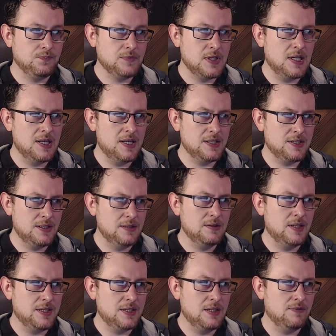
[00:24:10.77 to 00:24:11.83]
And
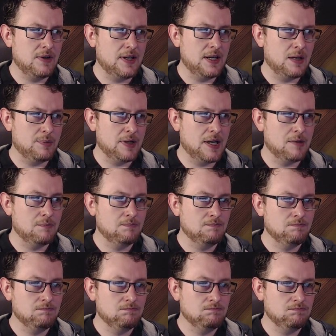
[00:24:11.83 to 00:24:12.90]
let's divide it up again.
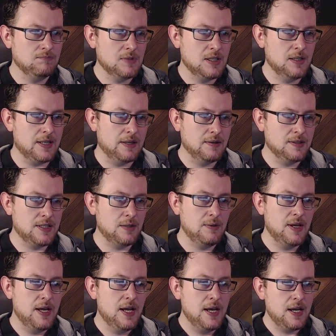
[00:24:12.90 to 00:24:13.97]
Okay, so
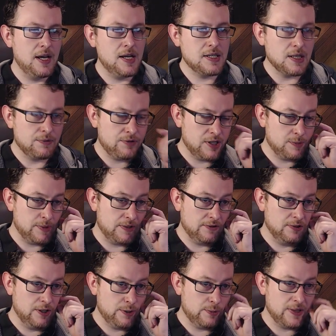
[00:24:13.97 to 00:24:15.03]
here's our fresh bit of
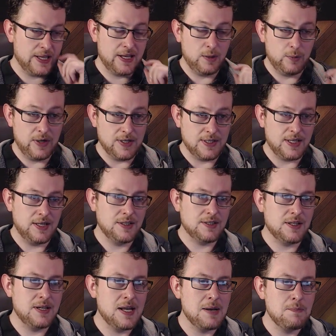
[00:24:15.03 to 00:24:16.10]
cloth without any weird settings
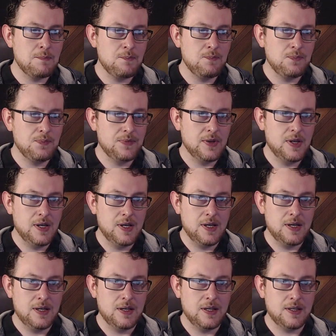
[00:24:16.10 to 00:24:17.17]
on there.
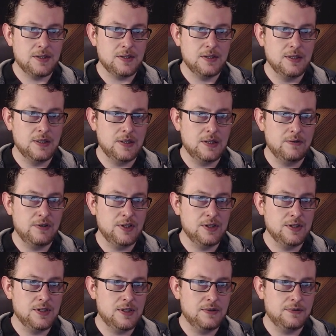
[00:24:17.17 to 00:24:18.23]
Let's turn the
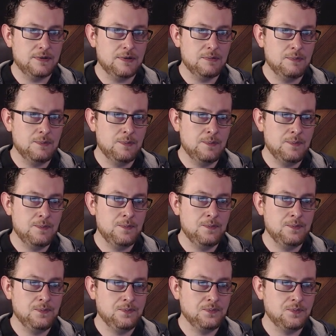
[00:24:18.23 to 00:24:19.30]
divisions off.
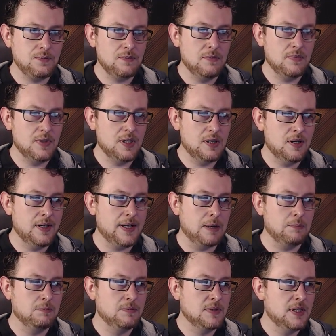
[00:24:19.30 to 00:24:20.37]
Okay,
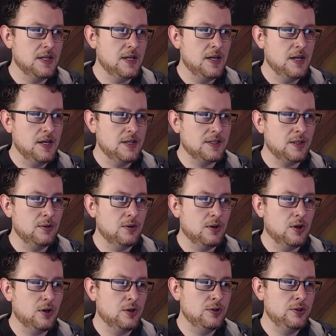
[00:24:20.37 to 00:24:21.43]
so
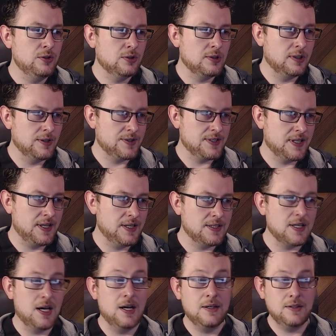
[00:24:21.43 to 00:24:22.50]
on your cloth settings
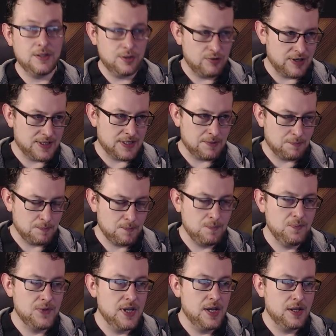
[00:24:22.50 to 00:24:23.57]
under dresser,
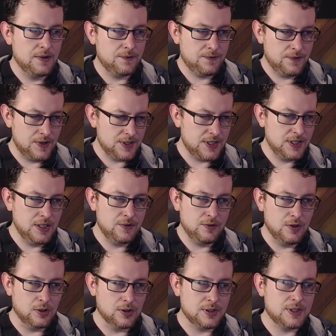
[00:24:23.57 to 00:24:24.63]
the first thing you've
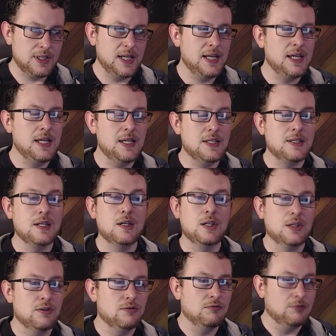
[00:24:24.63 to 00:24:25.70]
got is
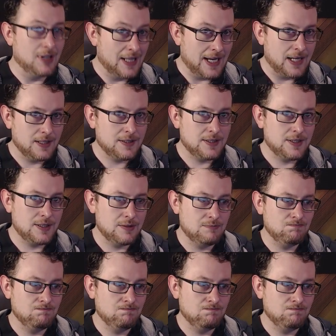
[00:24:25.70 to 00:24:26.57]
relax.